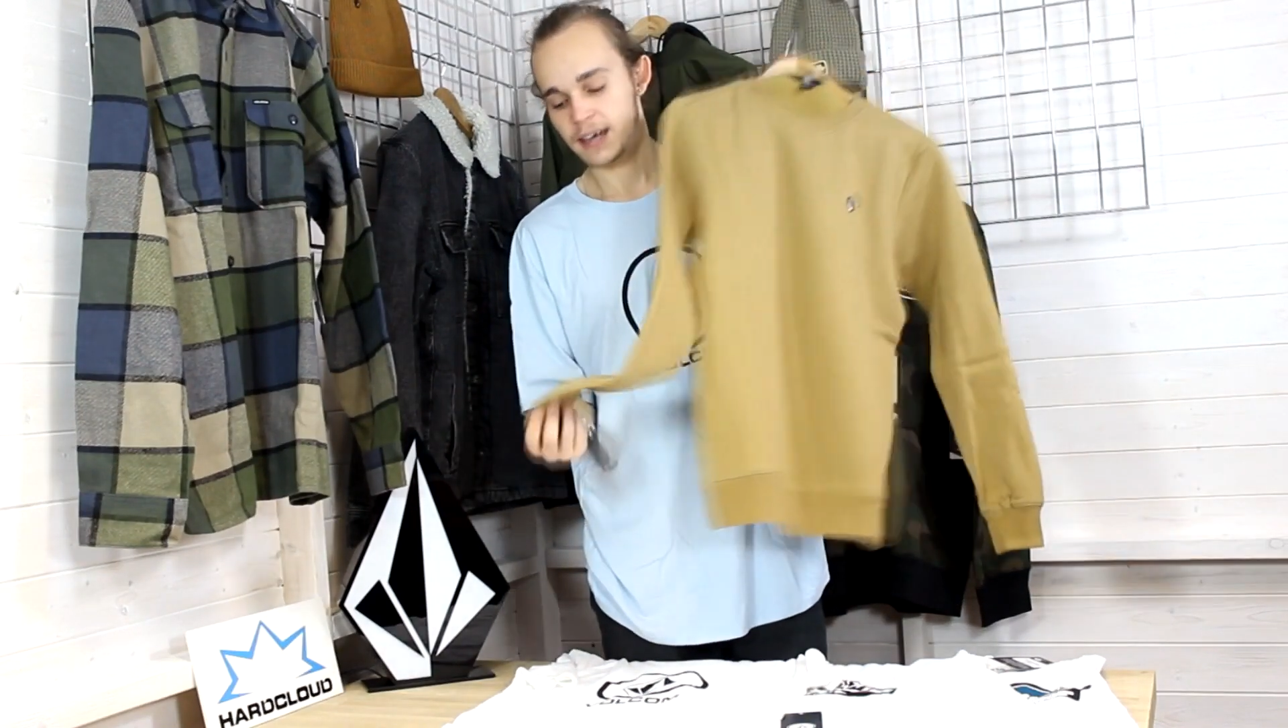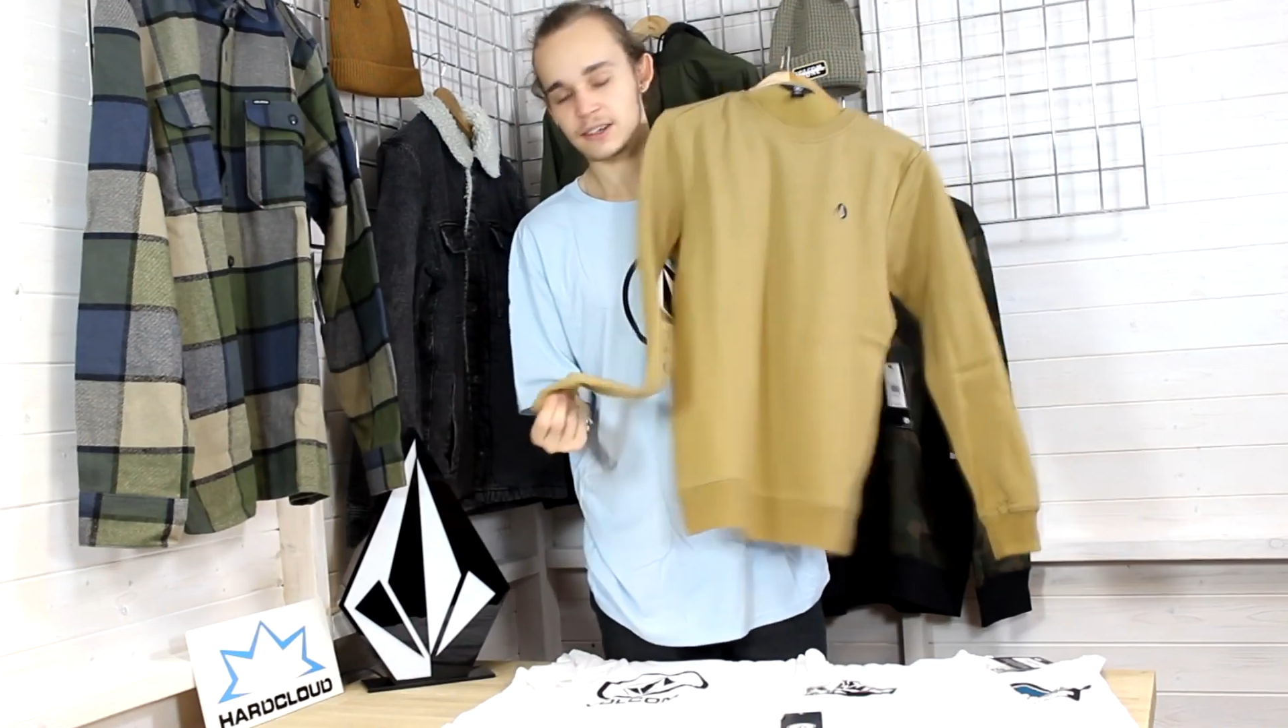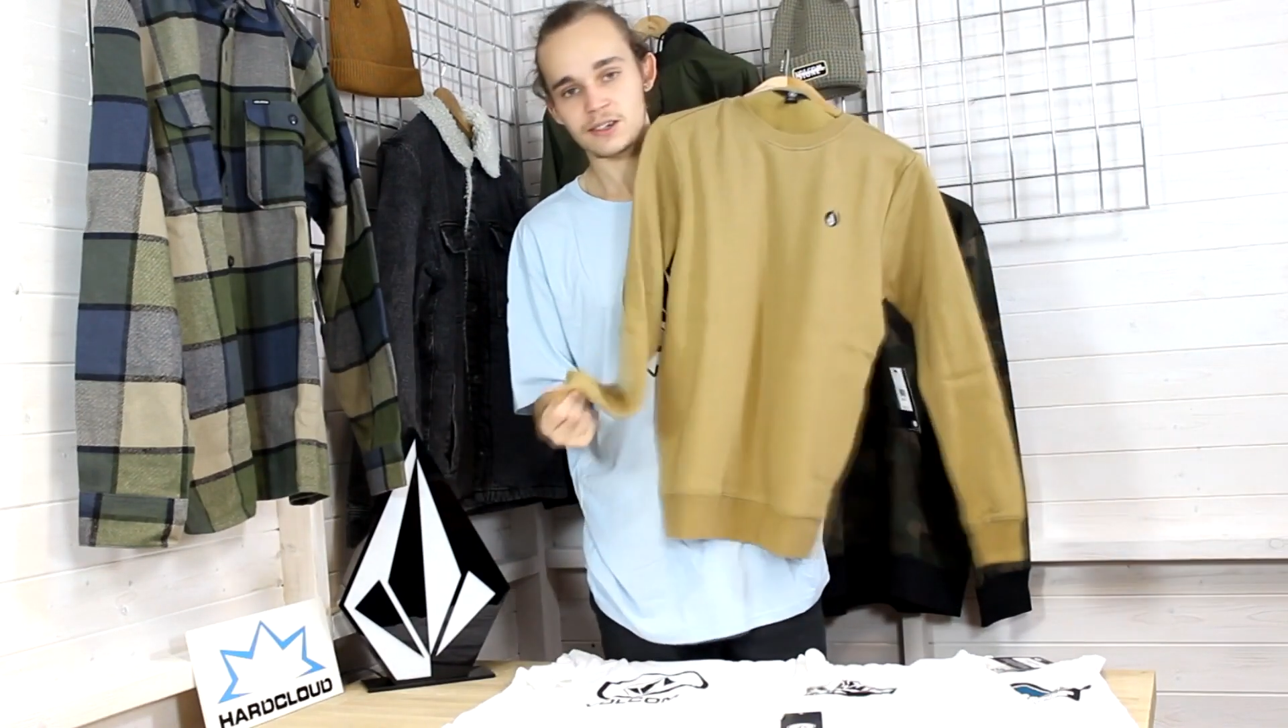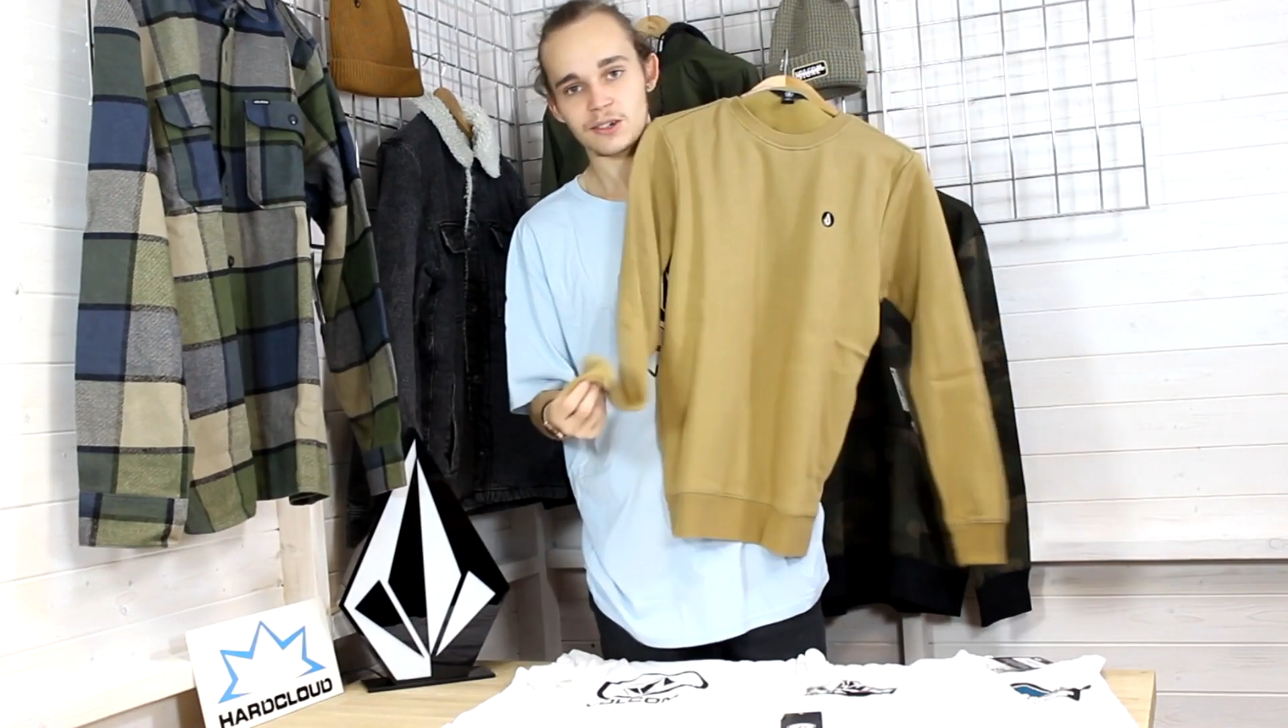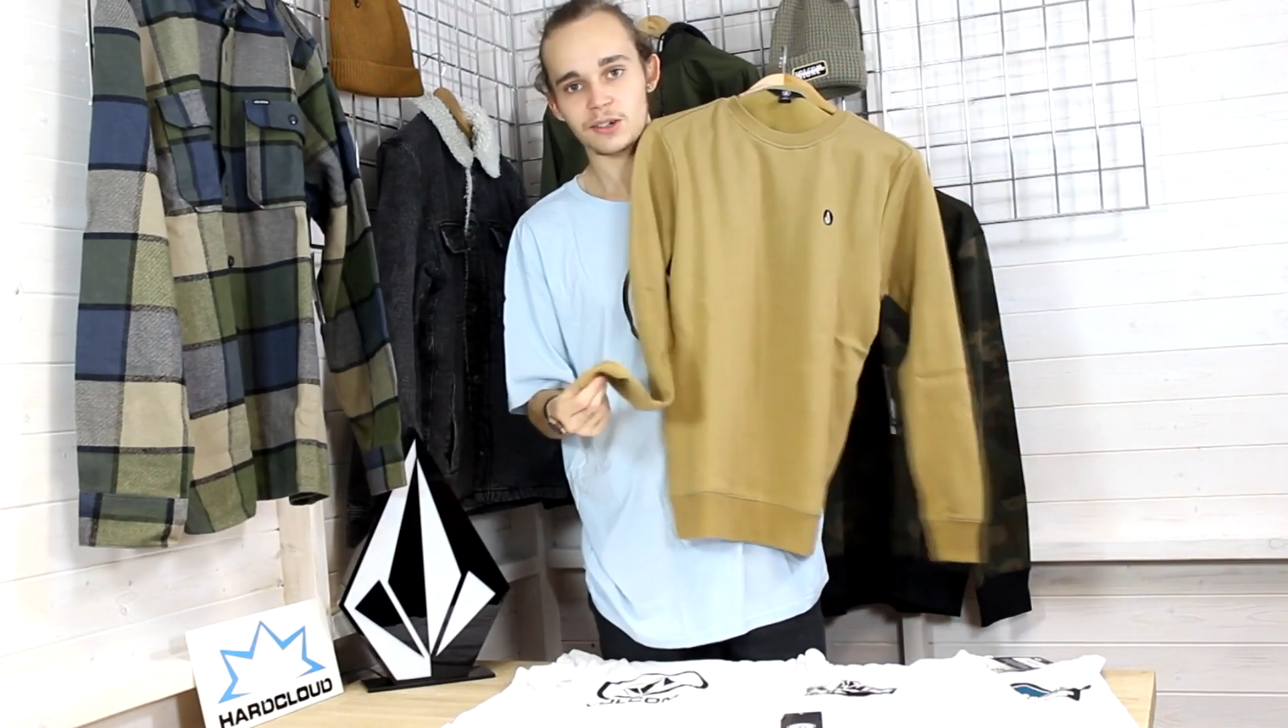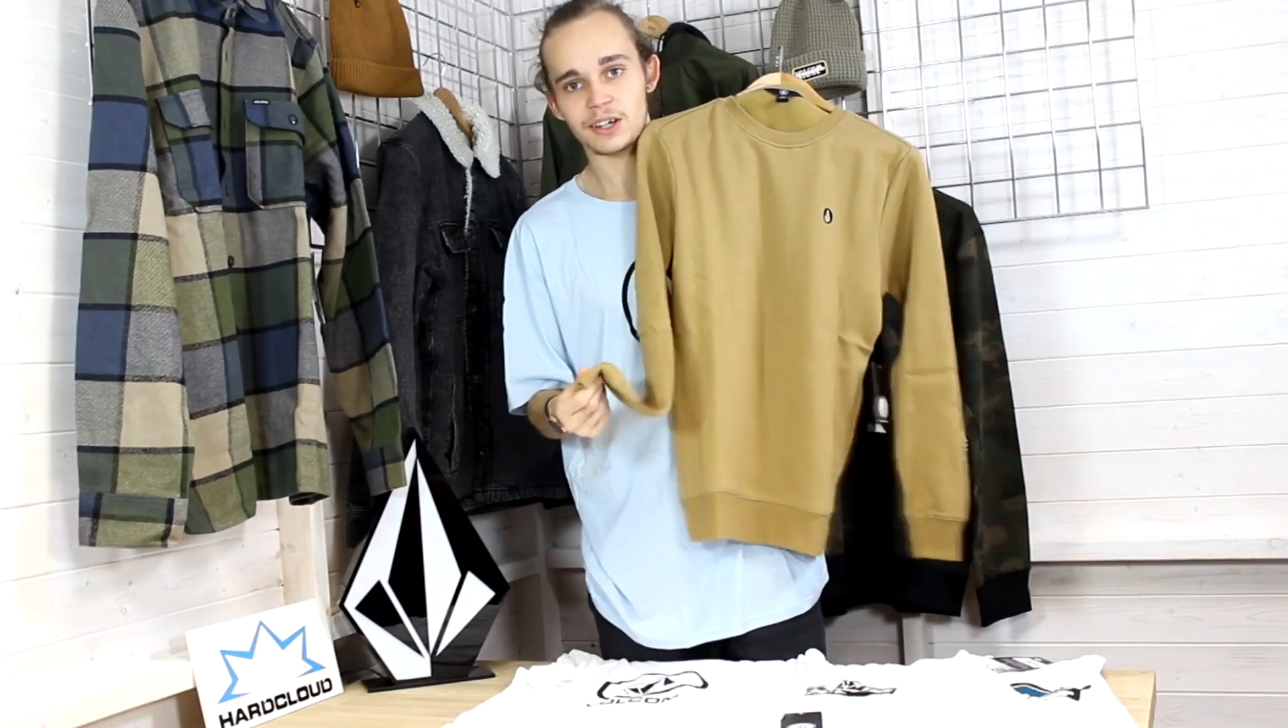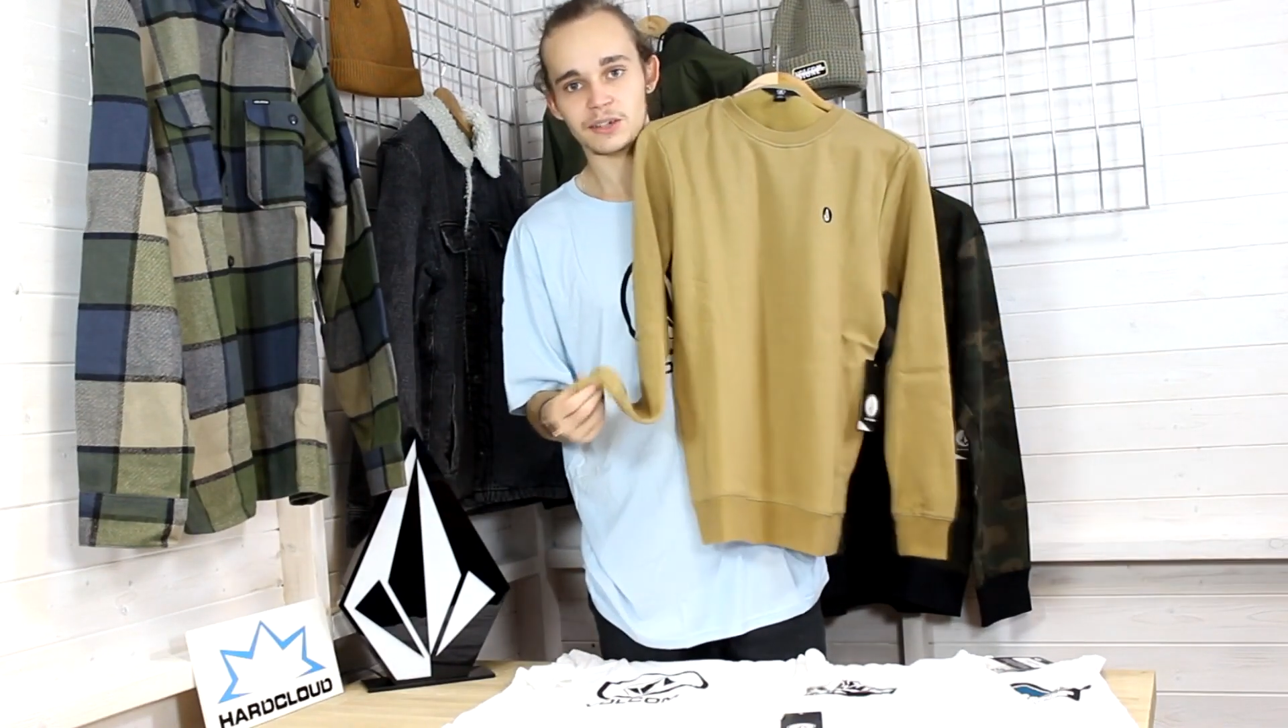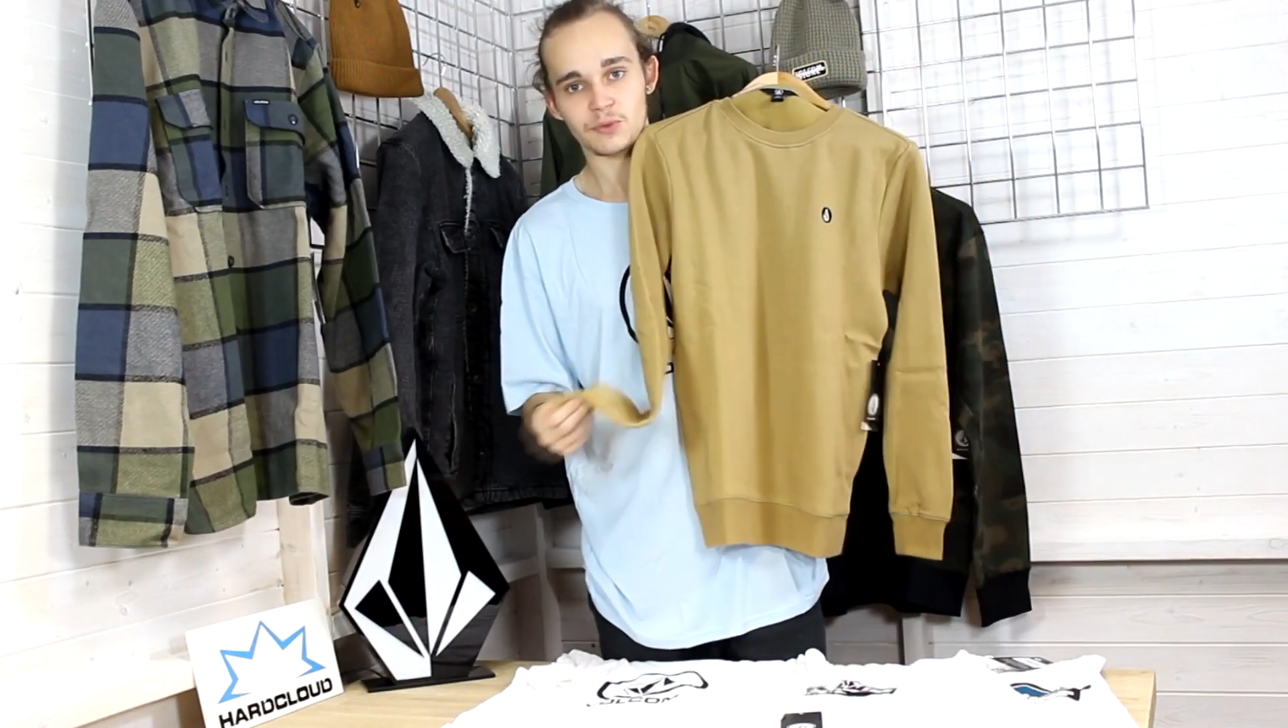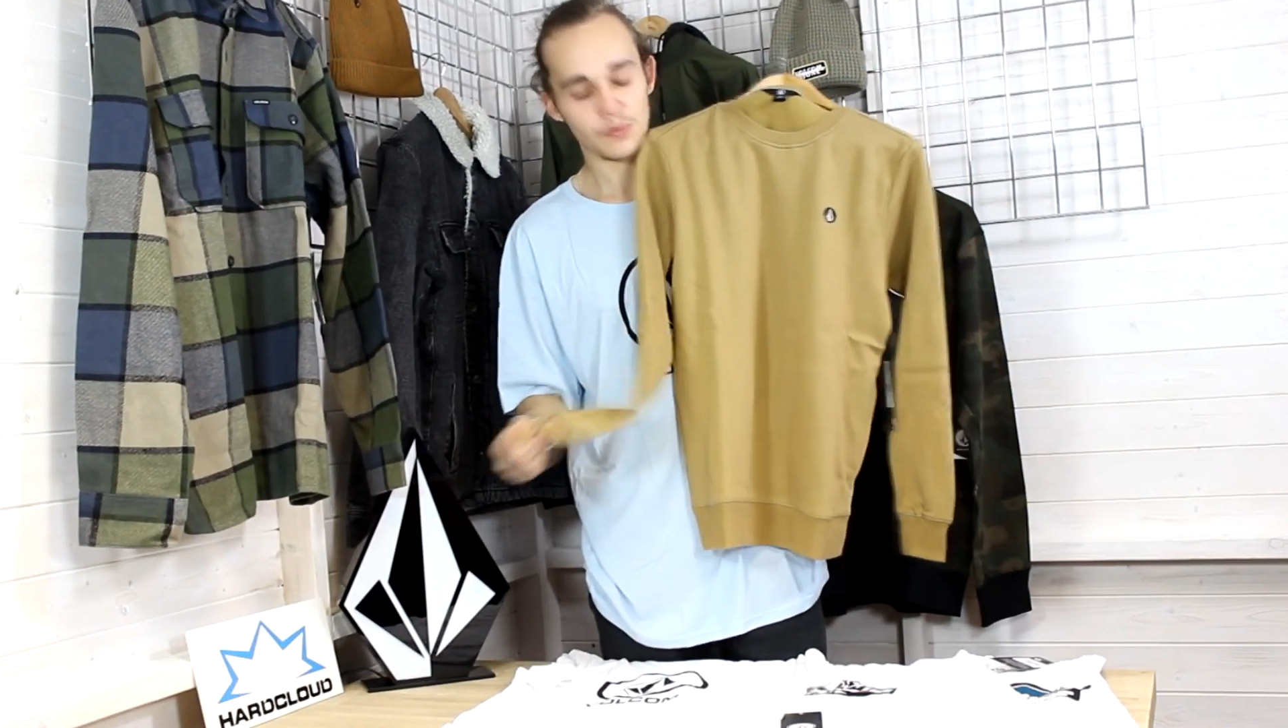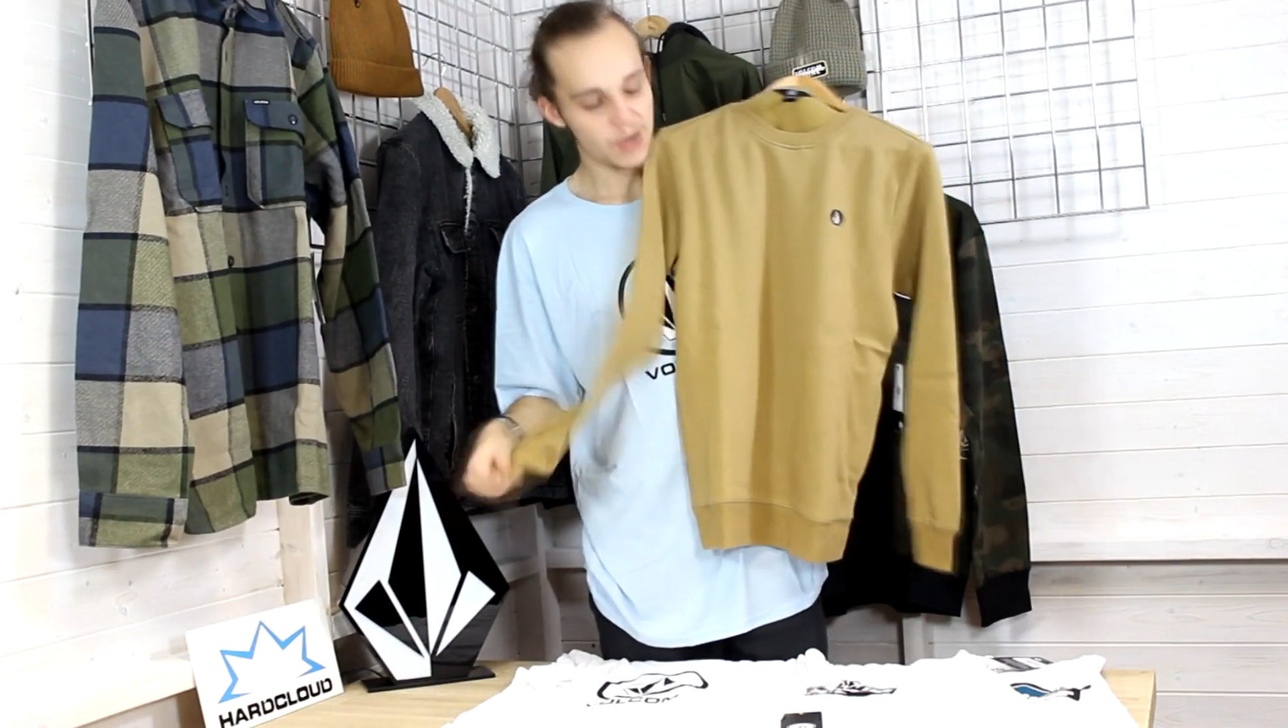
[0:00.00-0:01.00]
and it's just got
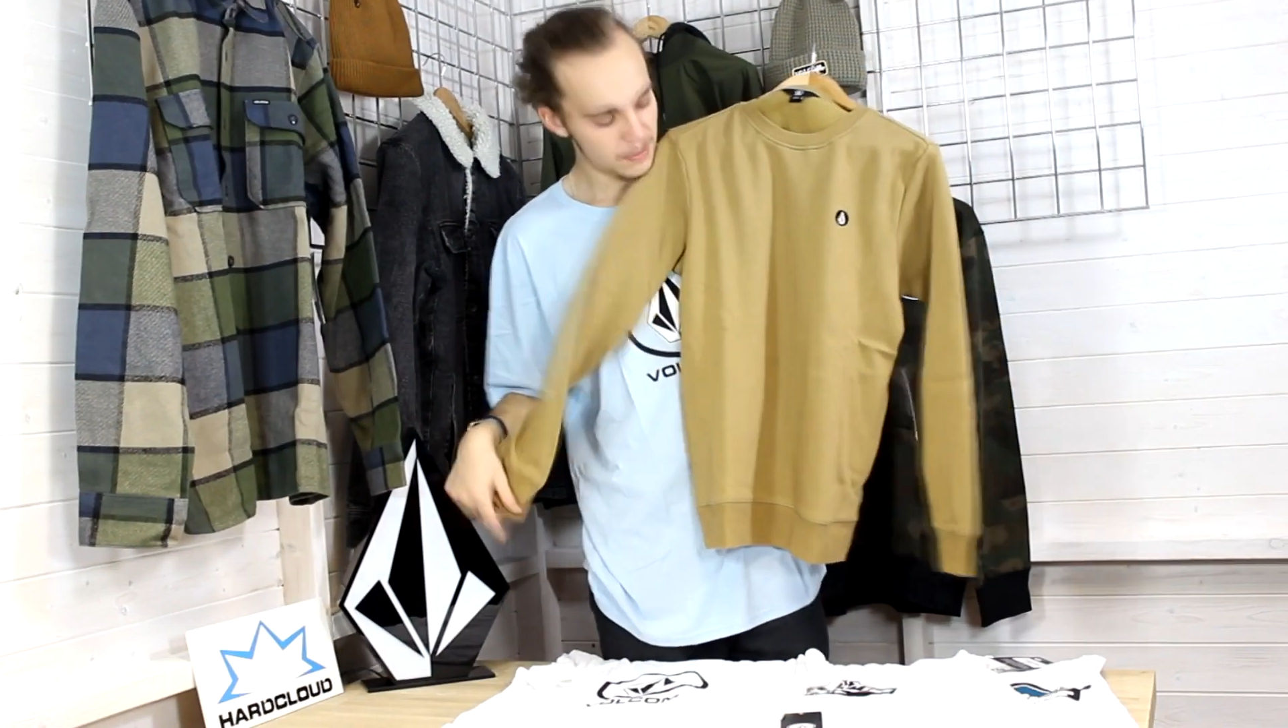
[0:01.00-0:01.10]
nice rib